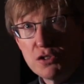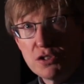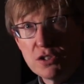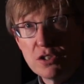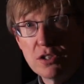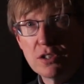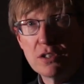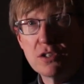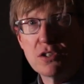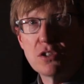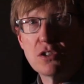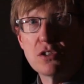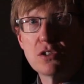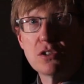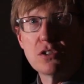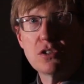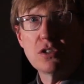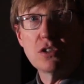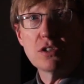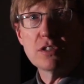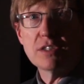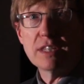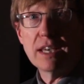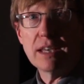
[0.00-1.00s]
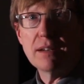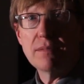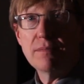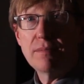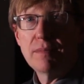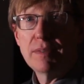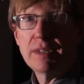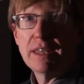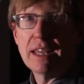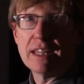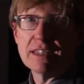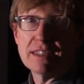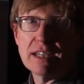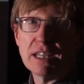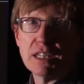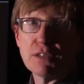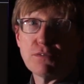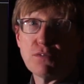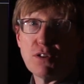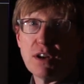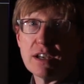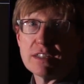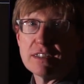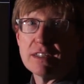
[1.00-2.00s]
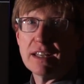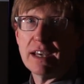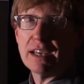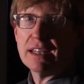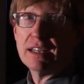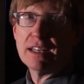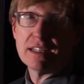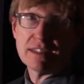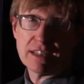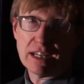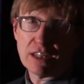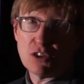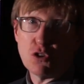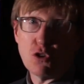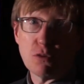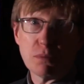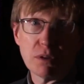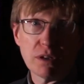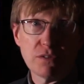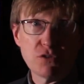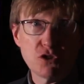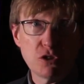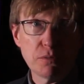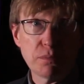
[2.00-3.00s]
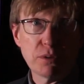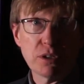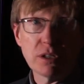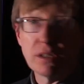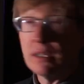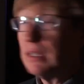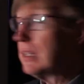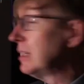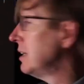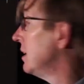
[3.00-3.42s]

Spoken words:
to the sun, inside the frost line, inside the orbit of Jupiter,